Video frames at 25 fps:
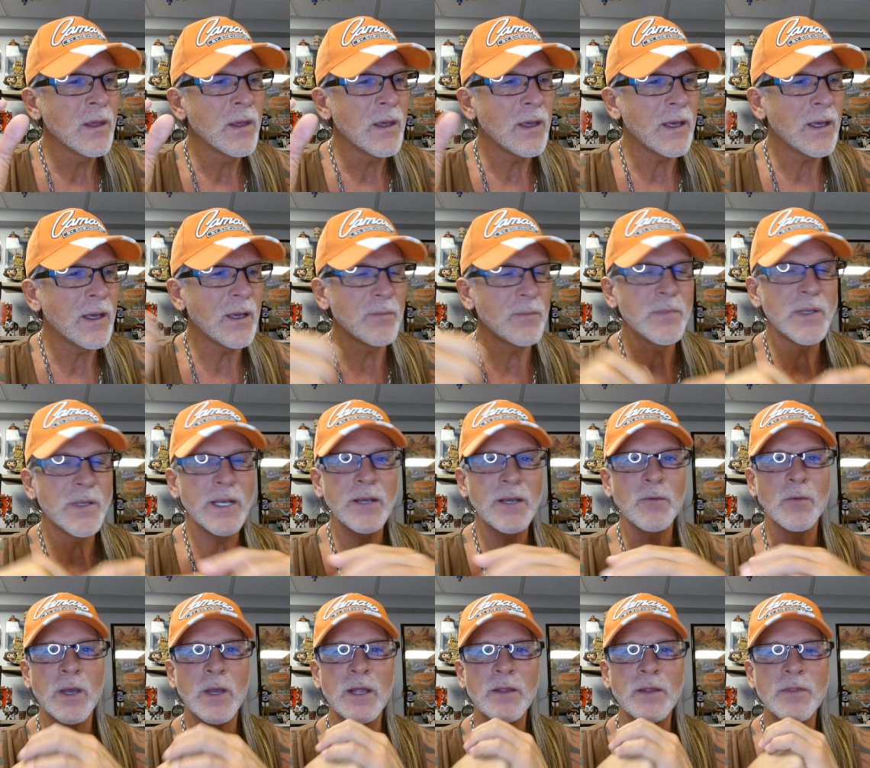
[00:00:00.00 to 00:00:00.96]
Uh, but
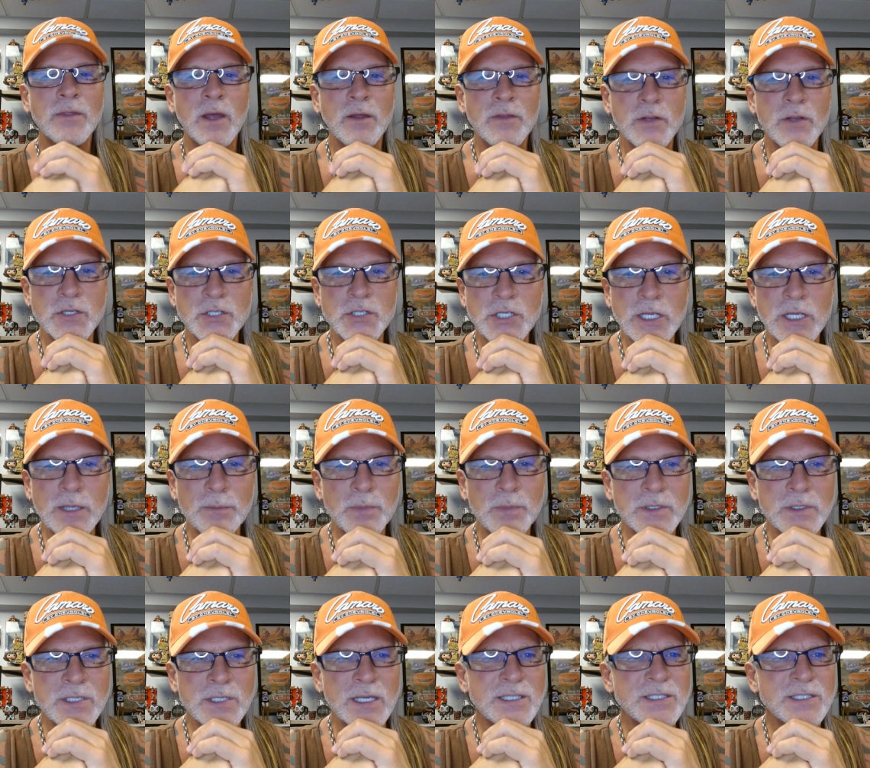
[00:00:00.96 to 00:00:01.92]
anyway, the, they're cheap.
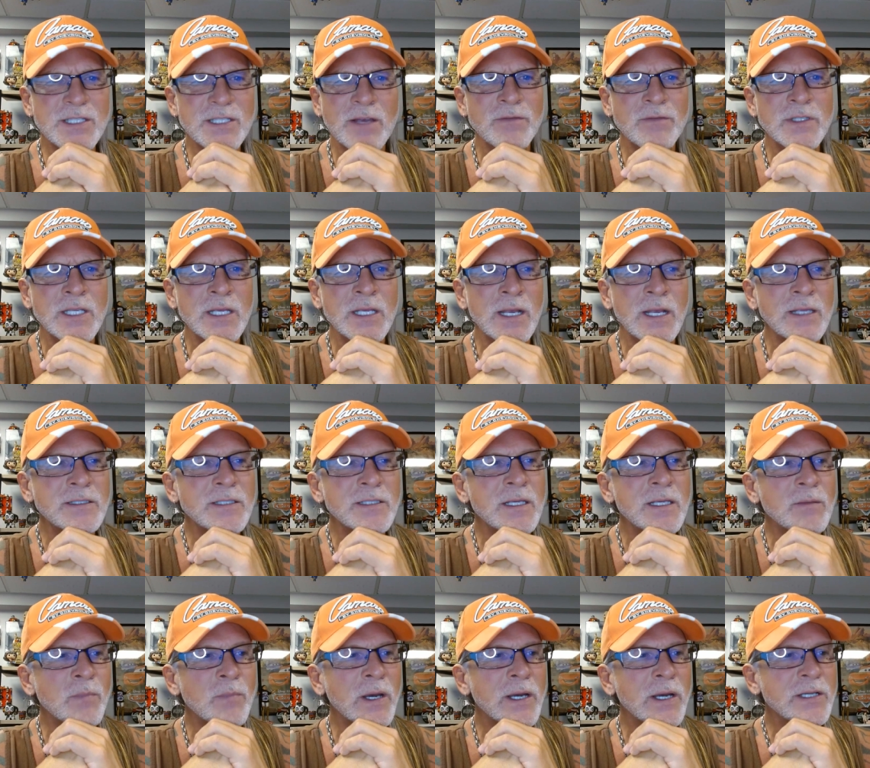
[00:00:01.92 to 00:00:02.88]
It's like 17,
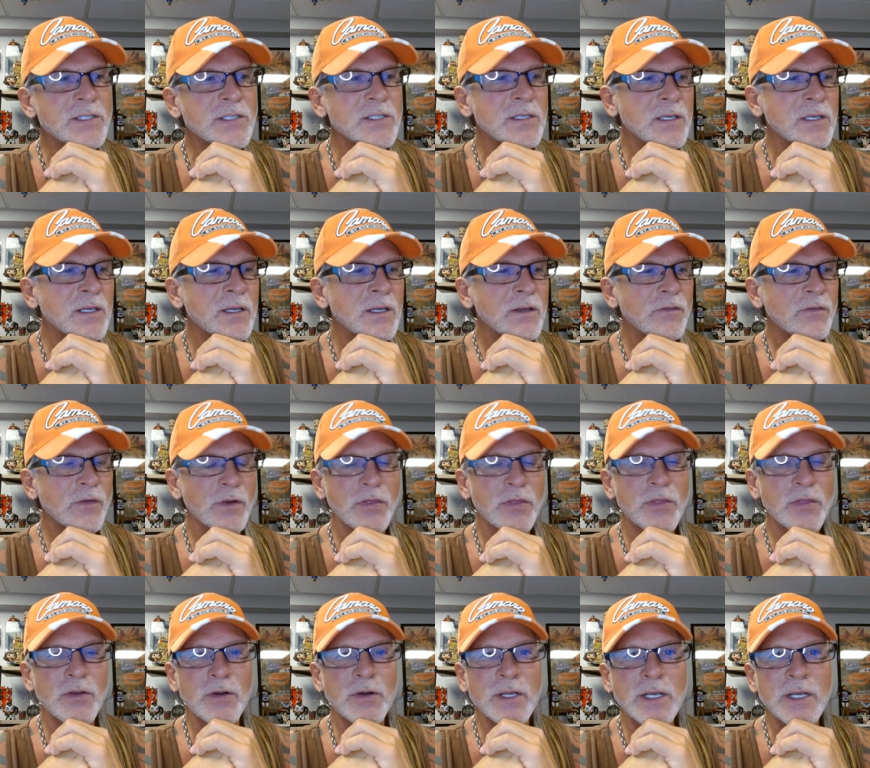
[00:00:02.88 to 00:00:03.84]
18 bucks for a
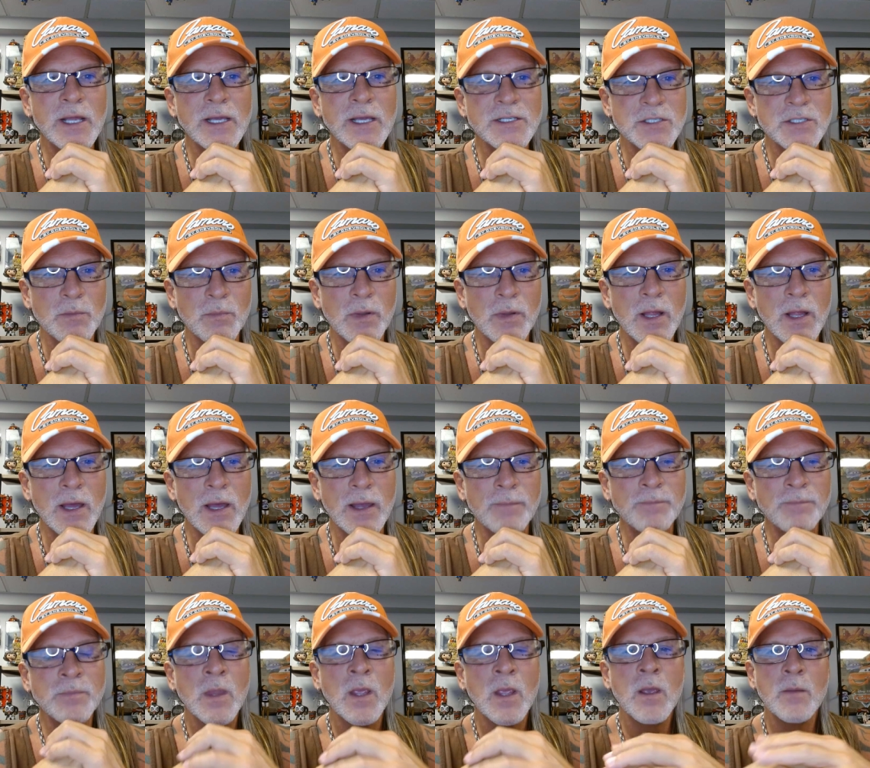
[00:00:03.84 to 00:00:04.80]
30 day supply,
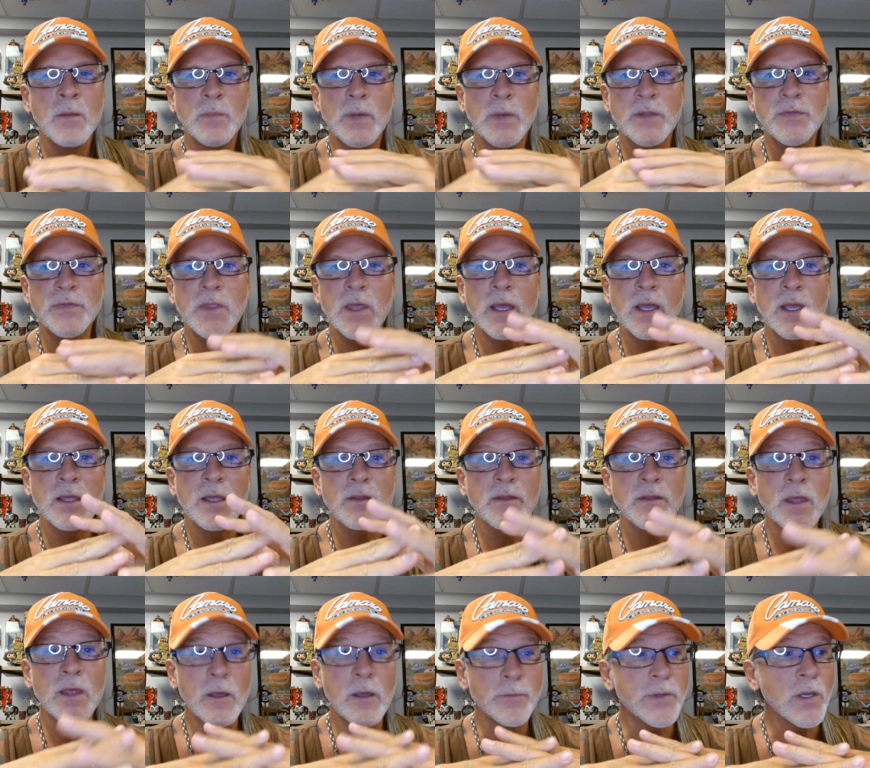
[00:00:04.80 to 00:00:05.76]
but they
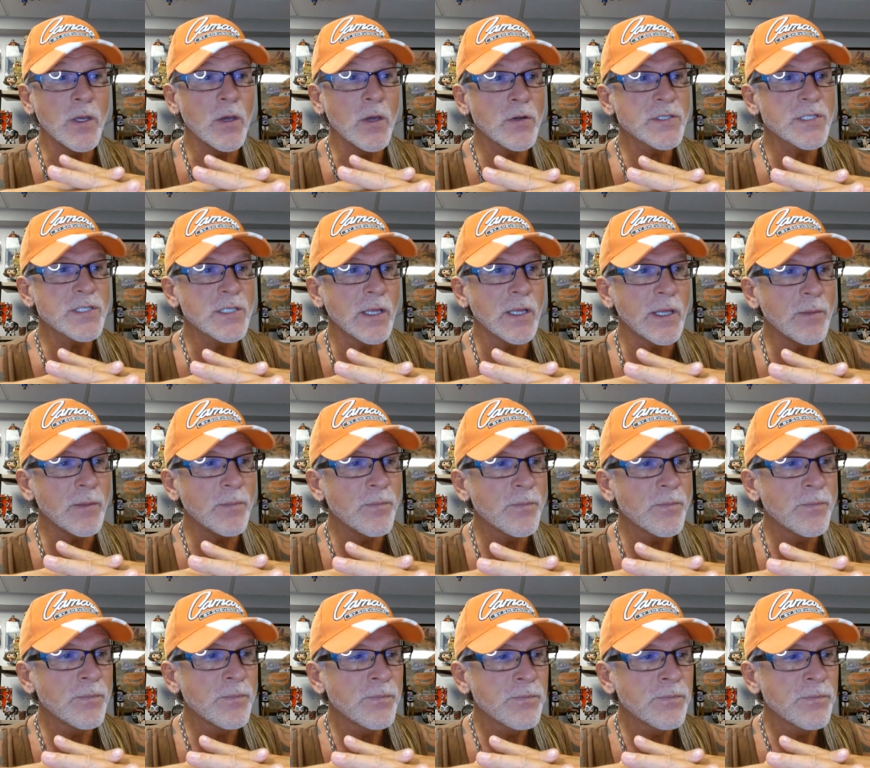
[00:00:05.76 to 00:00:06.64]
help you go to sleep.